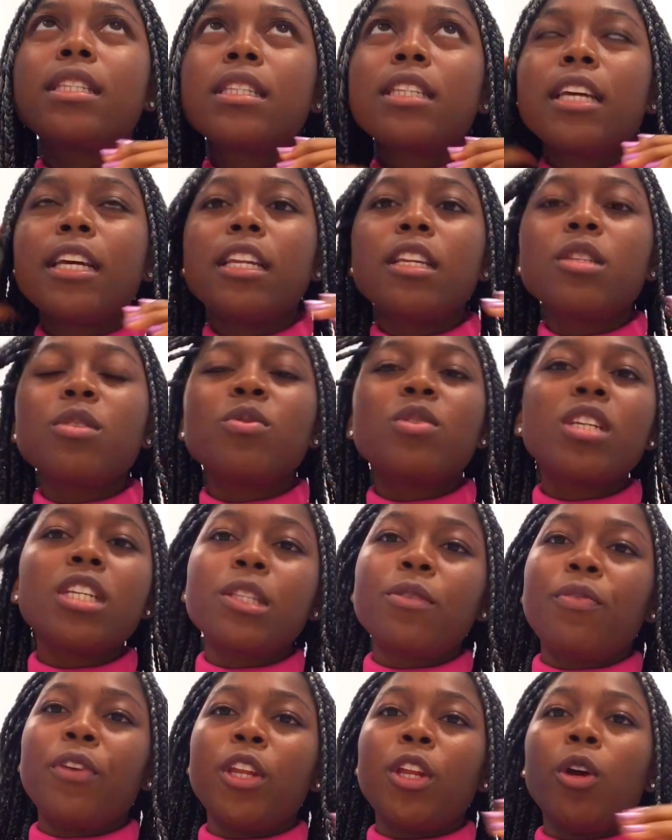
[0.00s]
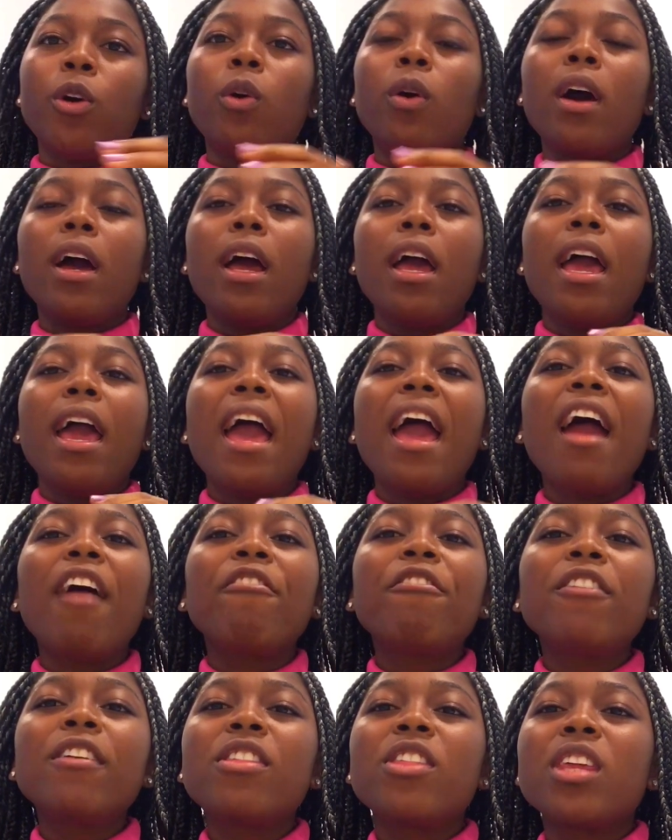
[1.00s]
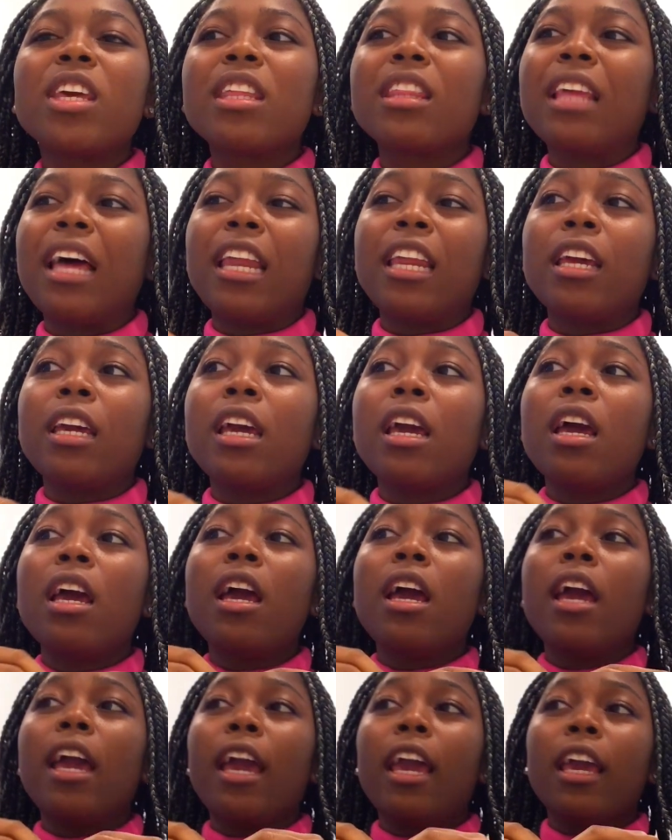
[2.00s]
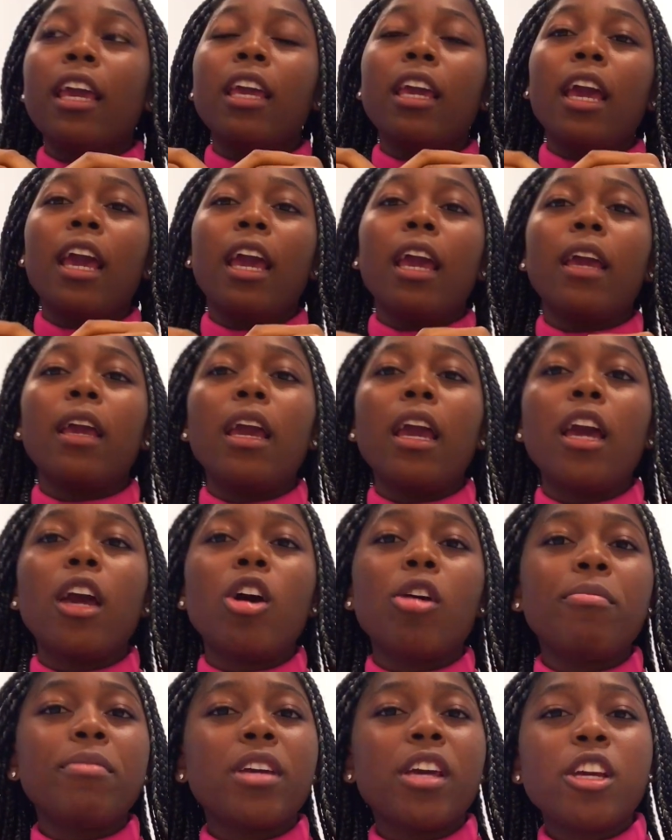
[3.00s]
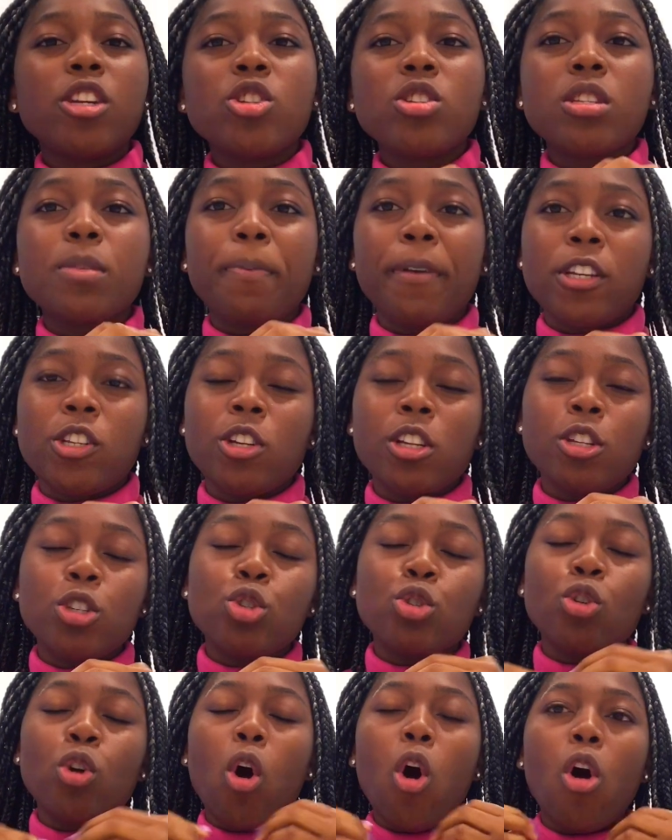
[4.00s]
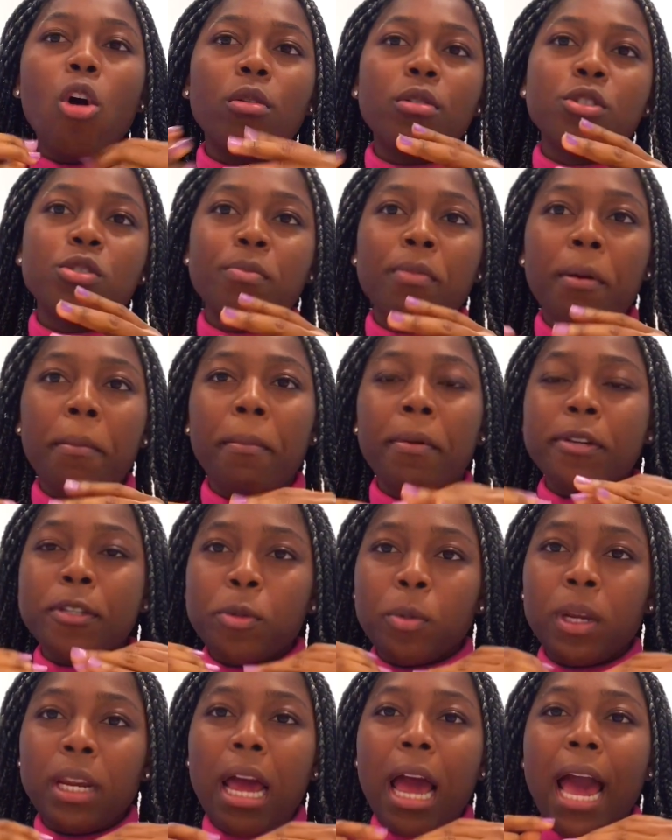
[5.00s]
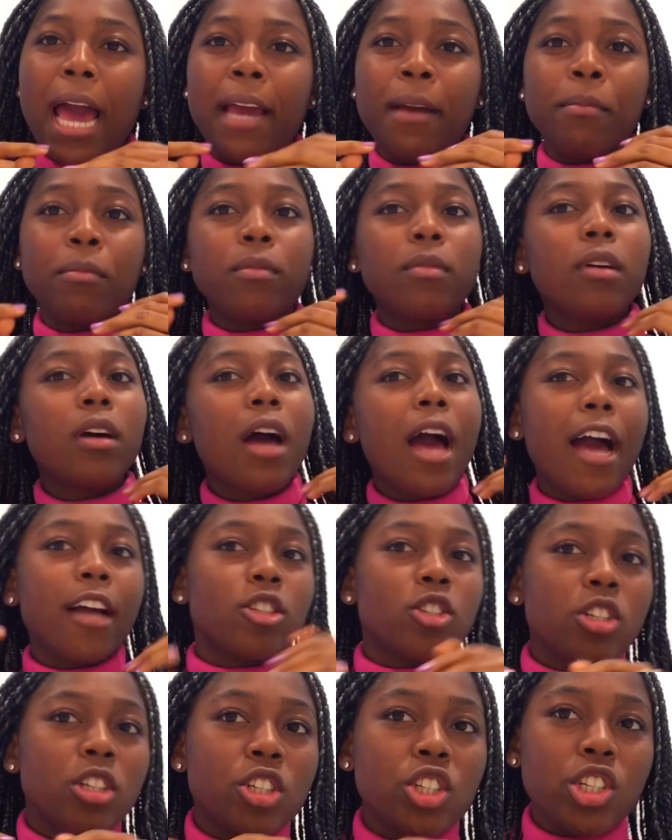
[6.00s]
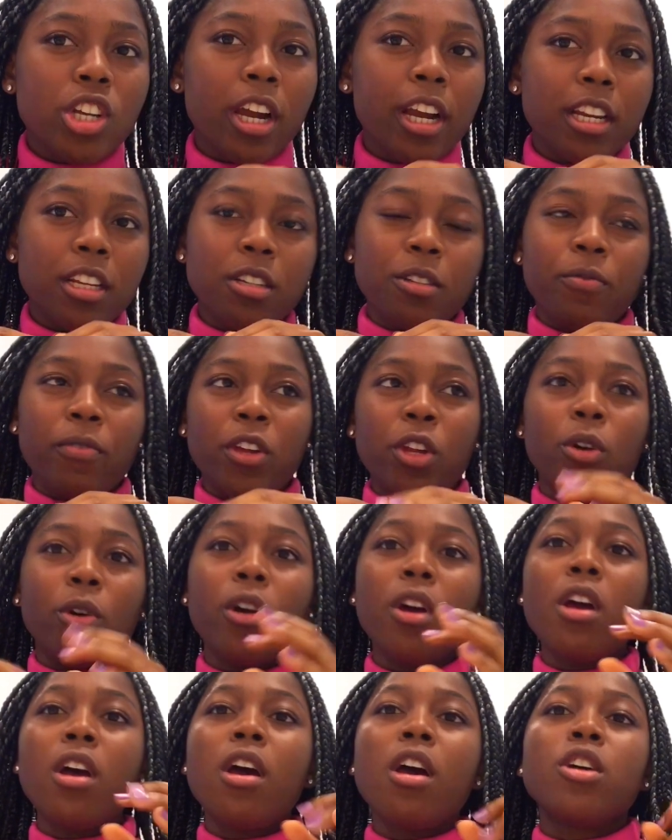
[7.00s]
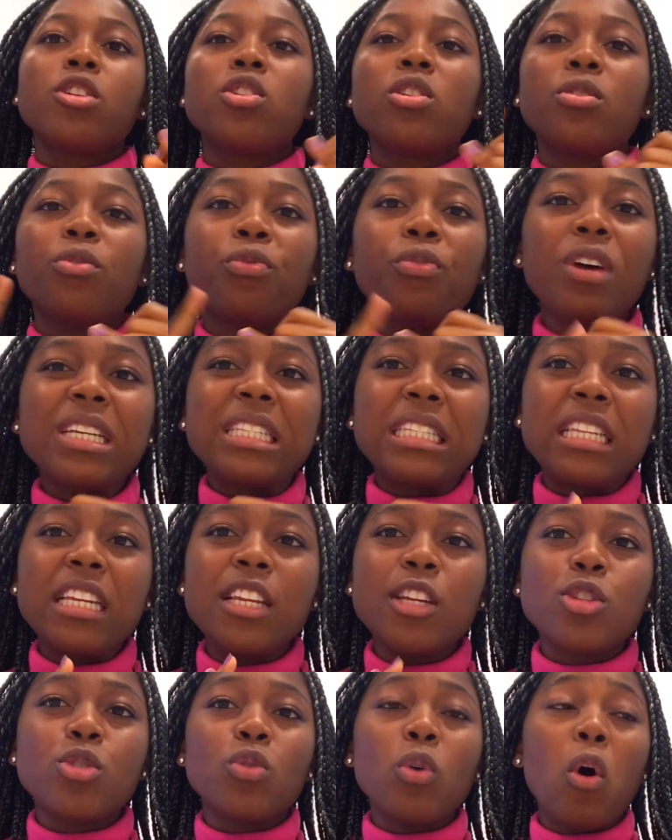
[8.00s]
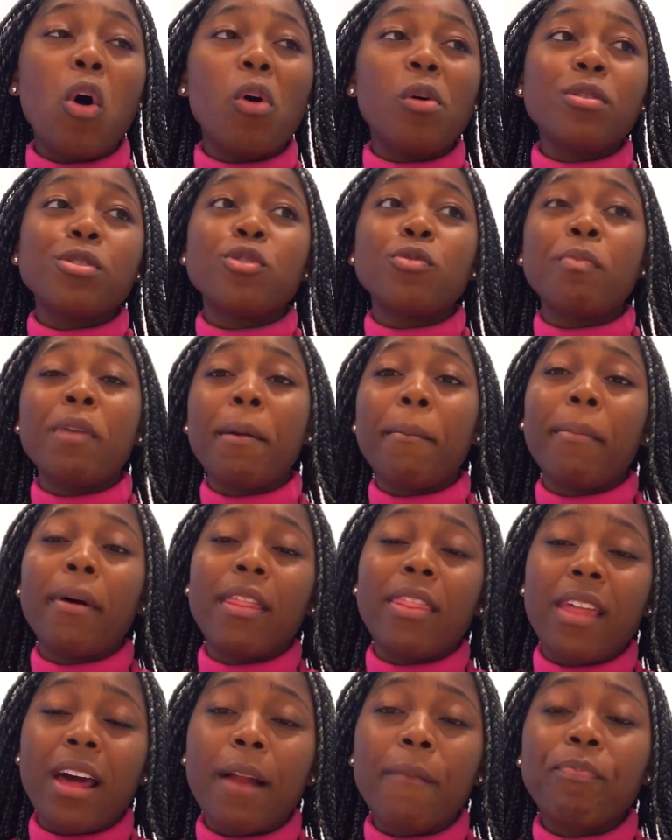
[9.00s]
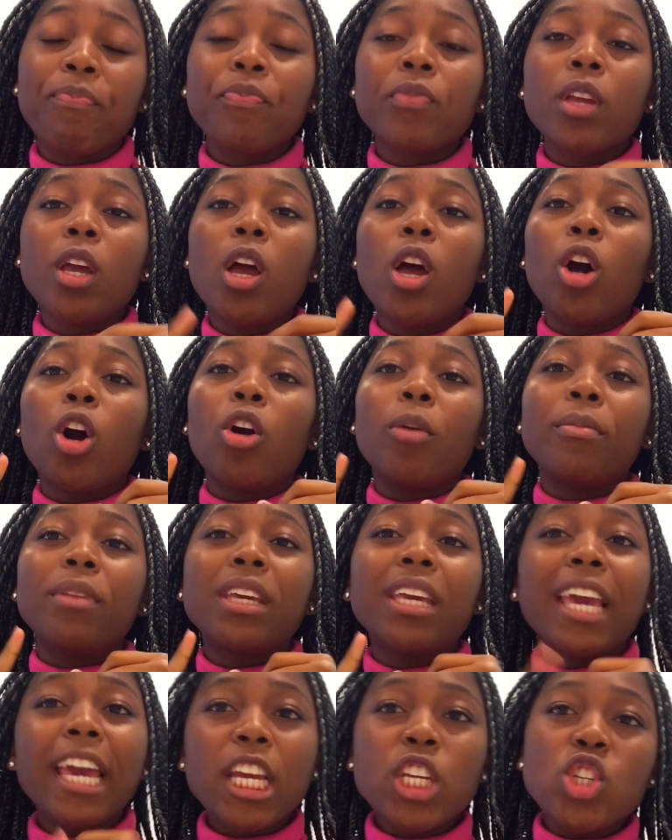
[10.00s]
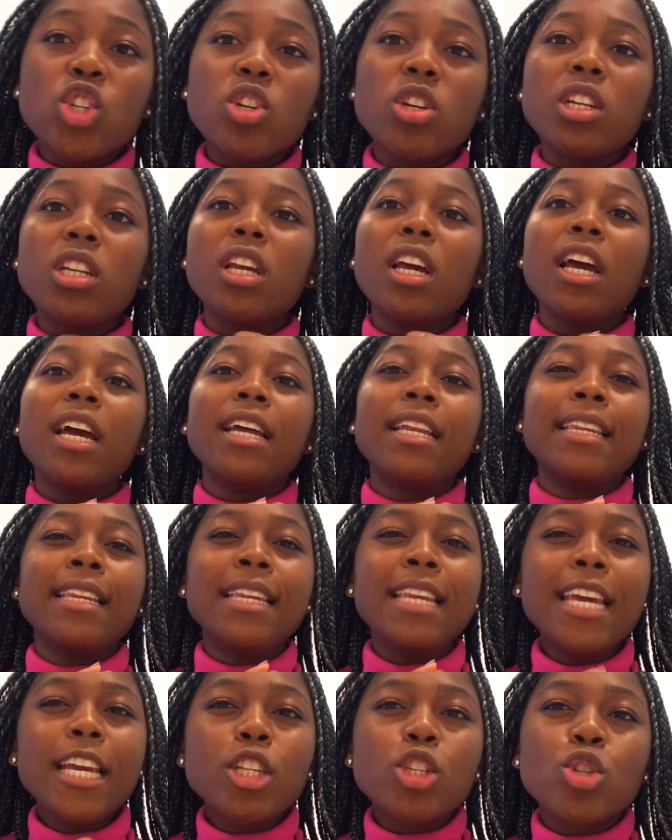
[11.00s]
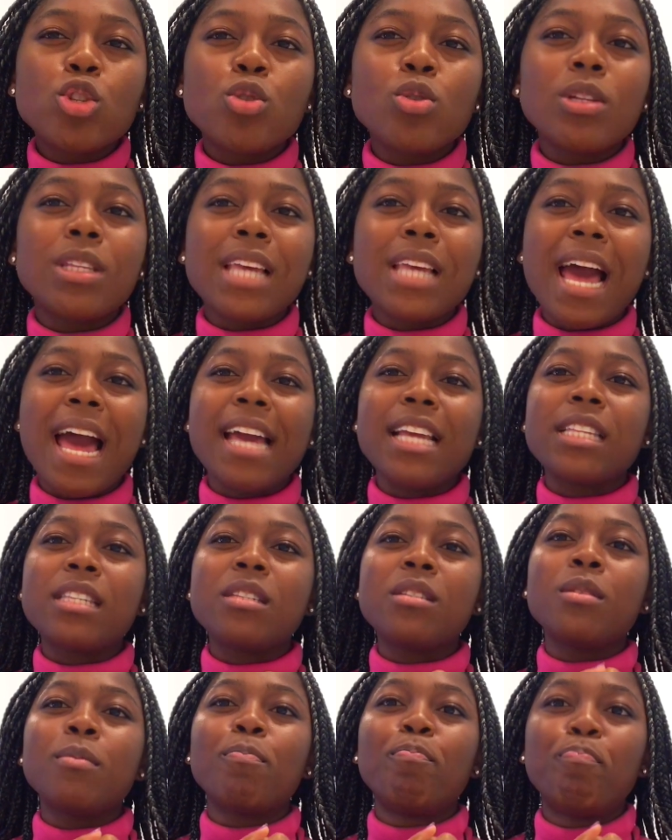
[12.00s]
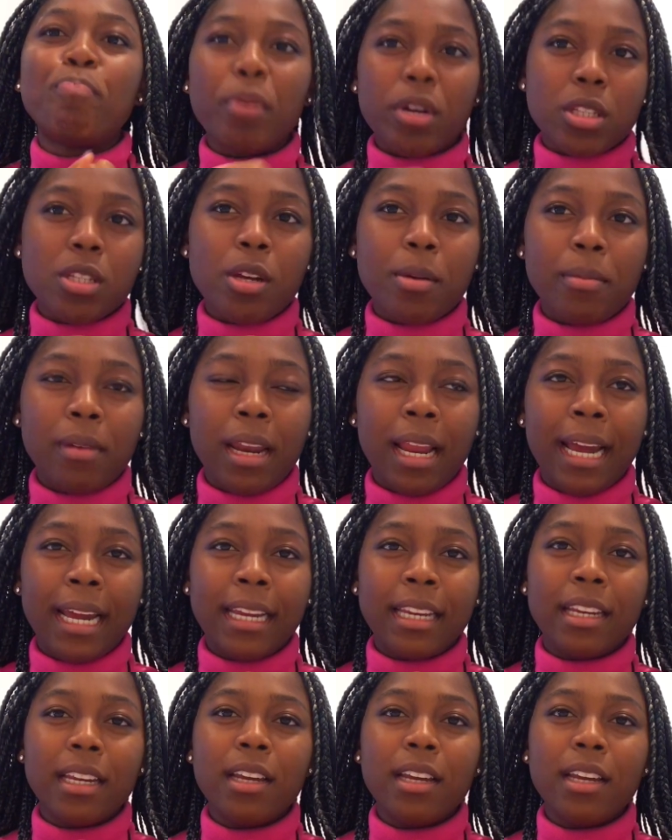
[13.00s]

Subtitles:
In this video, everything that a communication specialist should always remember is what I am actually sharing in the video. So the first thing is to always remember that communication needs to tie to the bottom line.